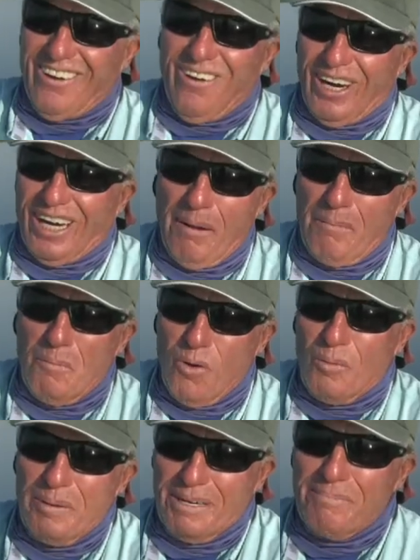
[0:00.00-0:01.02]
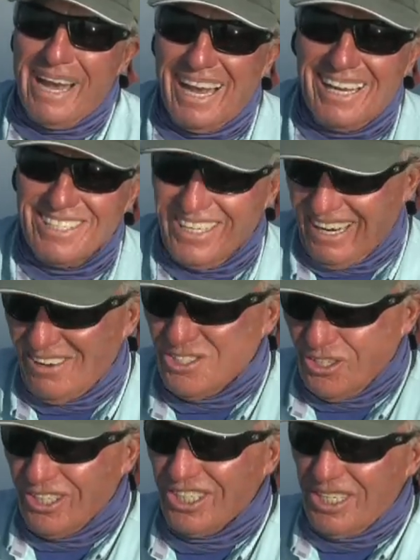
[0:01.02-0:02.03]
I caught a couple more big bass, and I'll
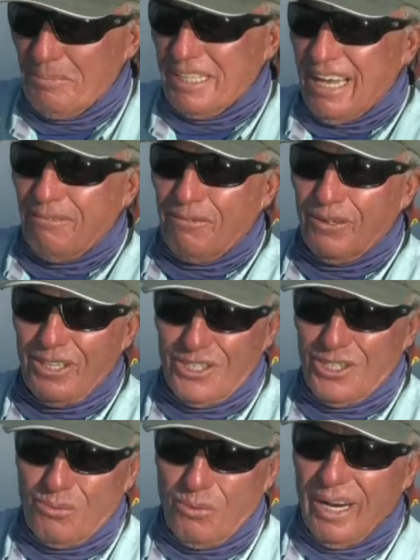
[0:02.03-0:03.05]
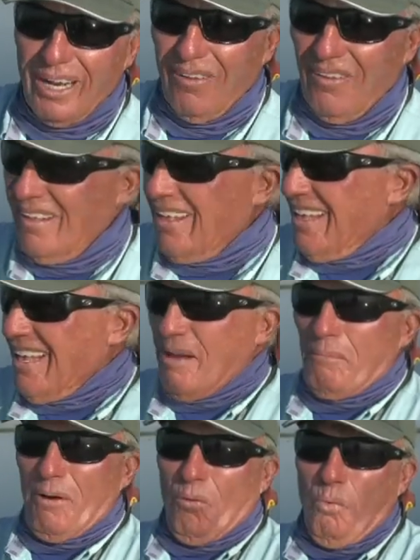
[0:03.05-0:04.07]
show you some of that footage as well.
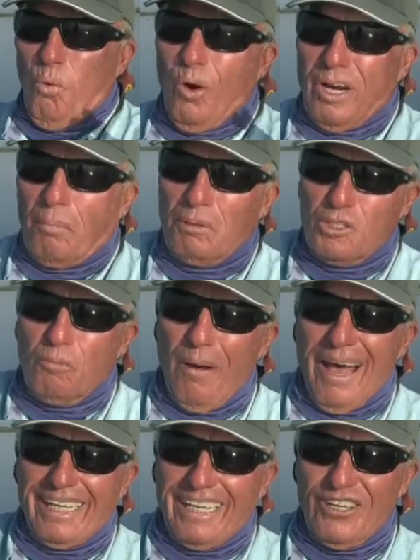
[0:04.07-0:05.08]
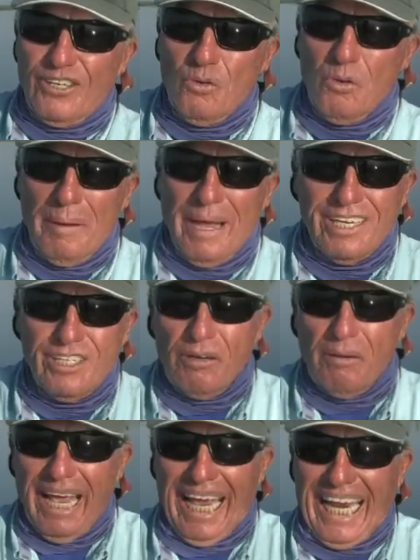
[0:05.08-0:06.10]
But what a spot. Can you
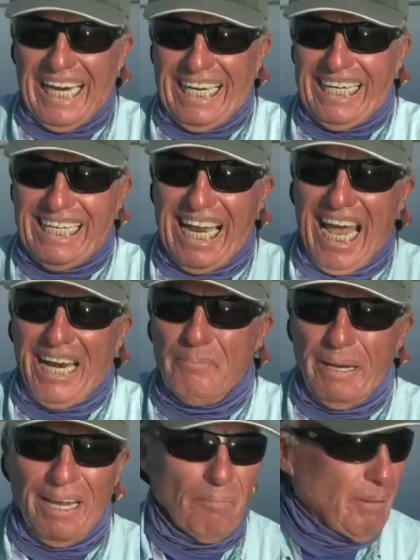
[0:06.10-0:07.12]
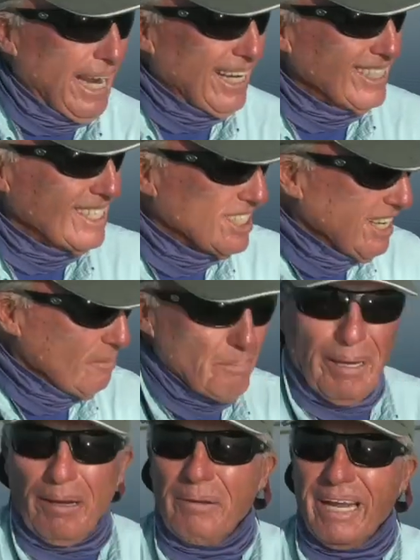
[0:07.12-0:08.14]
imagine 8, 9 pound bass and 7
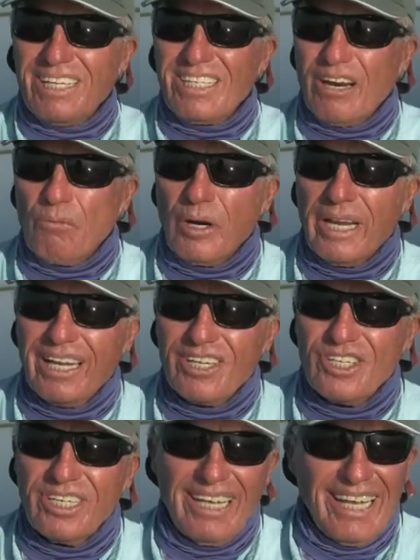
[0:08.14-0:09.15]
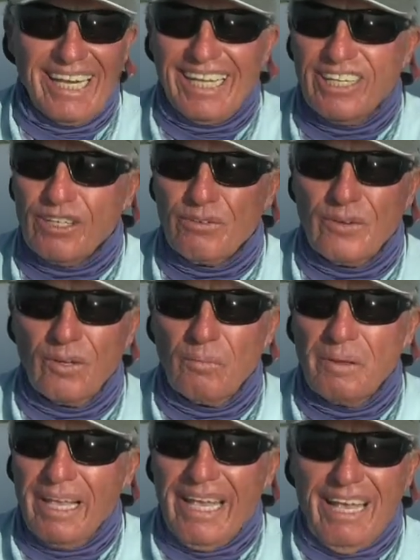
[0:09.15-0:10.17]
pound bass like we're catching in this film?
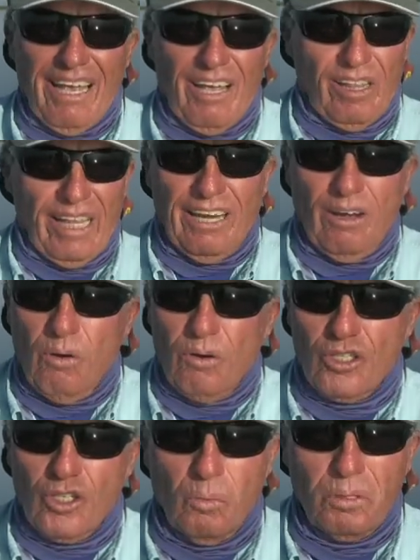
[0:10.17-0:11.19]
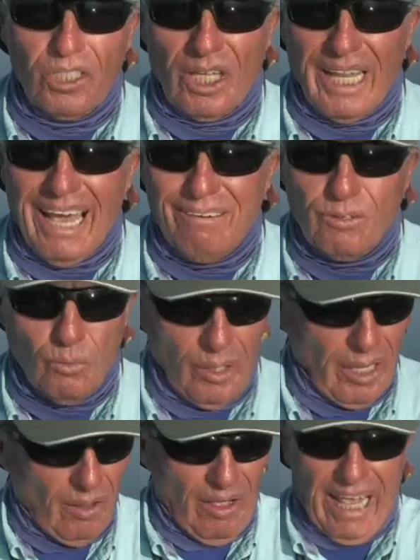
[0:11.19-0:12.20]
Lake Okeechobee's alive and
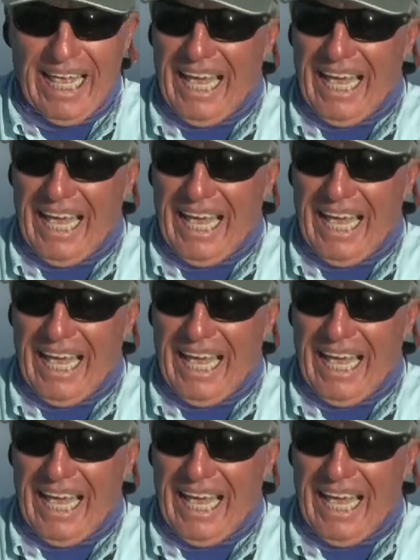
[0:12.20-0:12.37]
well.